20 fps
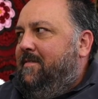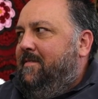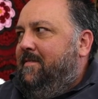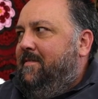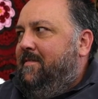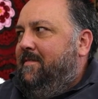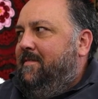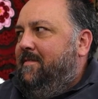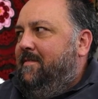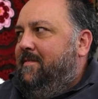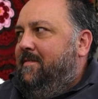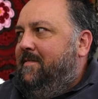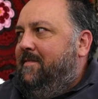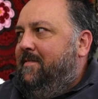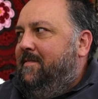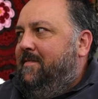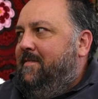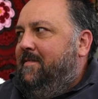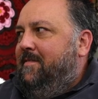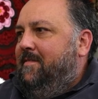
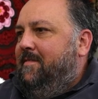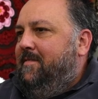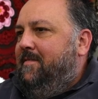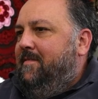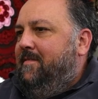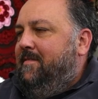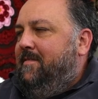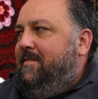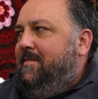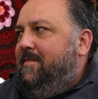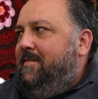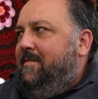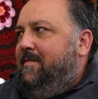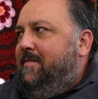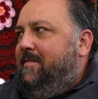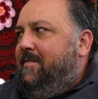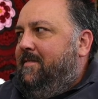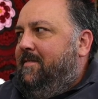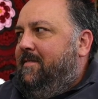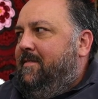
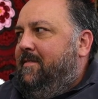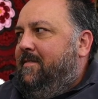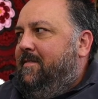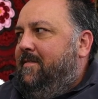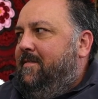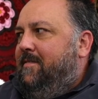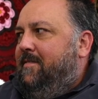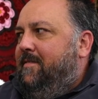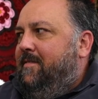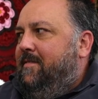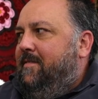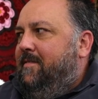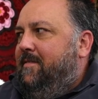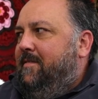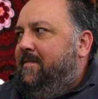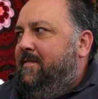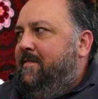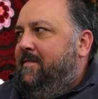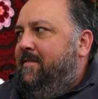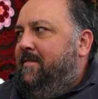
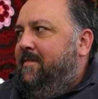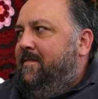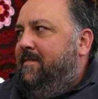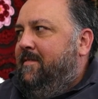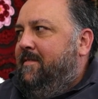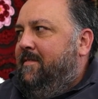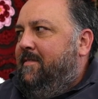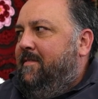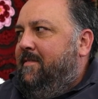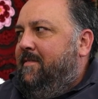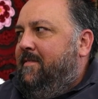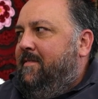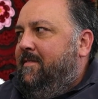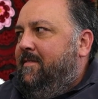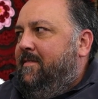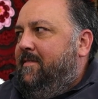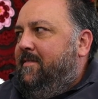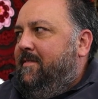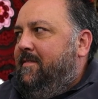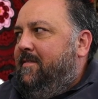
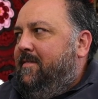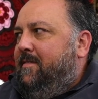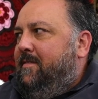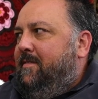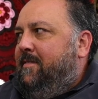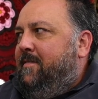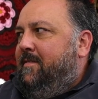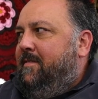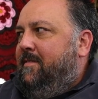[no speech]